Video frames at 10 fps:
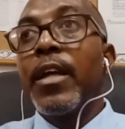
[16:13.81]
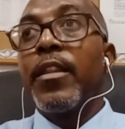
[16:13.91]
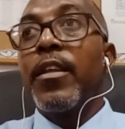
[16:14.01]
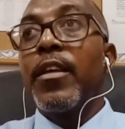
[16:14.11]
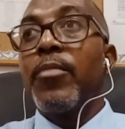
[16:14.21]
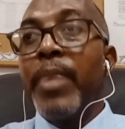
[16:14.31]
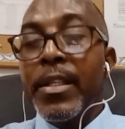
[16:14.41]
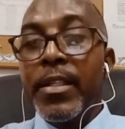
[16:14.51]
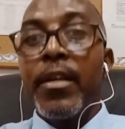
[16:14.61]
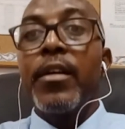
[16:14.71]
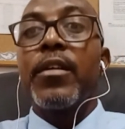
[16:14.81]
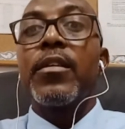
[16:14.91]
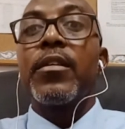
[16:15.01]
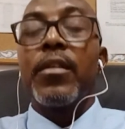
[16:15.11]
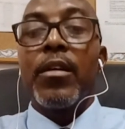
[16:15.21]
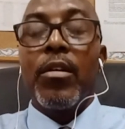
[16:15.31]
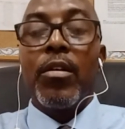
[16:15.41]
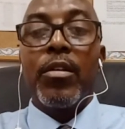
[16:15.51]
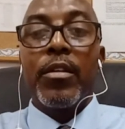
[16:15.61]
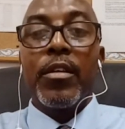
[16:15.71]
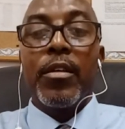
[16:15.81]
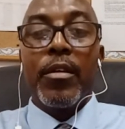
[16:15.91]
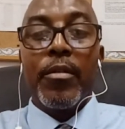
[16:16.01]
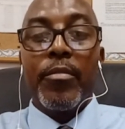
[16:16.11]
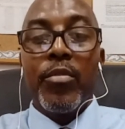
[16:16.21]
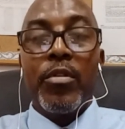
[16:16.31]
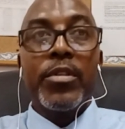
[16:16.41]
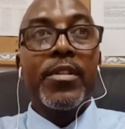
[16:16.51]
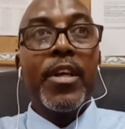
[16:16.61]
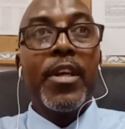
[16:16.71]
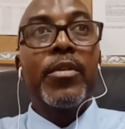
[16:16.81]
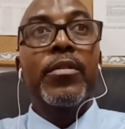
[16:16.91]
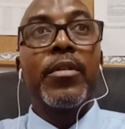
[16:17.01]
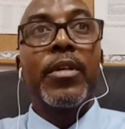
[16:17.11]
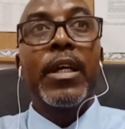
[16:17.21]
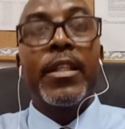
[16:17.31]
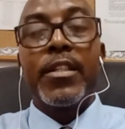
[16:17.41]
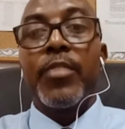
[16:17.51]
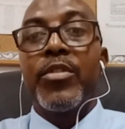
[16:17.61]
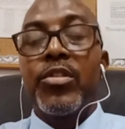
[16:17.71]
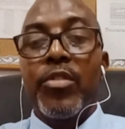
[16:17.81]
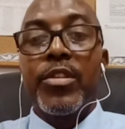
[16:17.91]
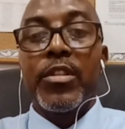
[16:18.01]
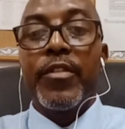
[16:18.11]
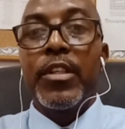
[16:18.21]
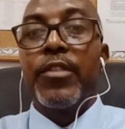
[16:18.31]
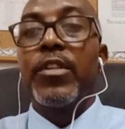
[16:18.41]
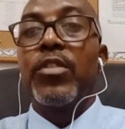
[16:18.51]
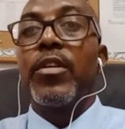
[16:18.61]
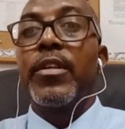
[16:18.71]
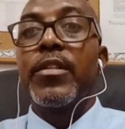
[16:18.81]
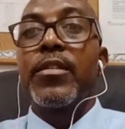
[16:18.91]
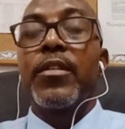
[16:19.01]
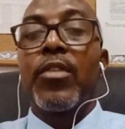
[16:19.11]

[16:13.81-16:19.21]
The better or the more stable the support structures of an individual is,